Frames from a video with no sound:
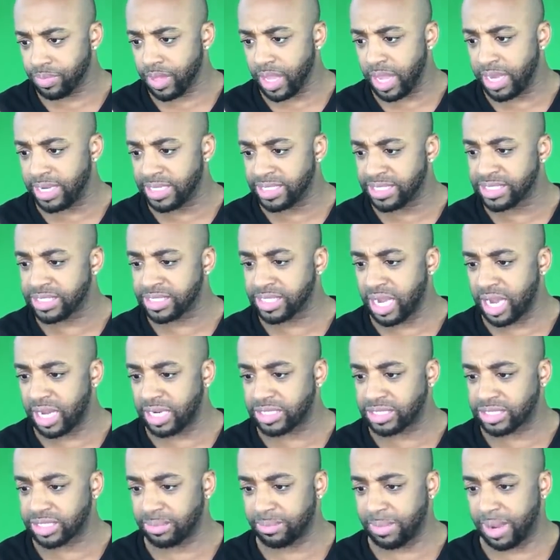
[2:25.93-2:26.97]
And this is
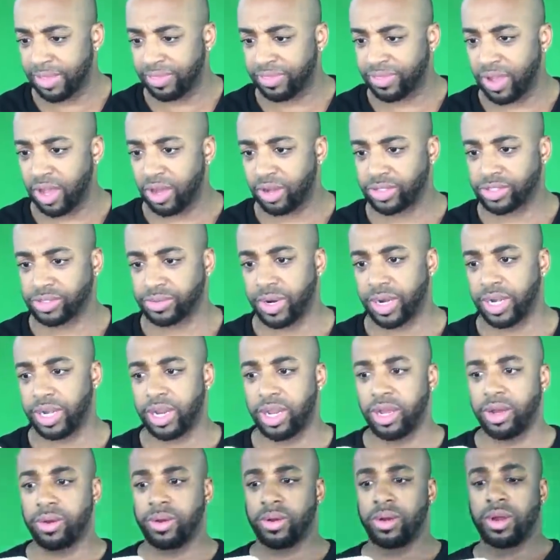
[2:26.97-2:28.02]
honestly my thoughts right
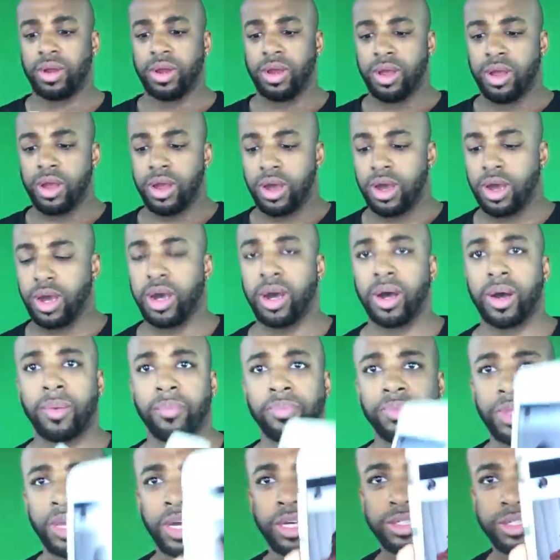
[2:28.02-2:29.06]
now. Um,
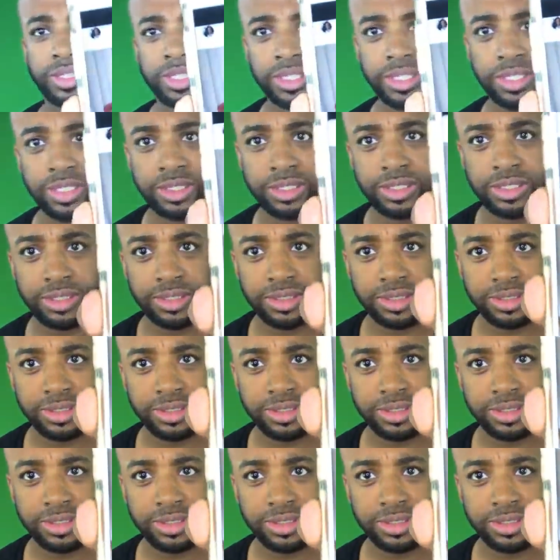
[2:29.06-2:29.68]
y'all see this?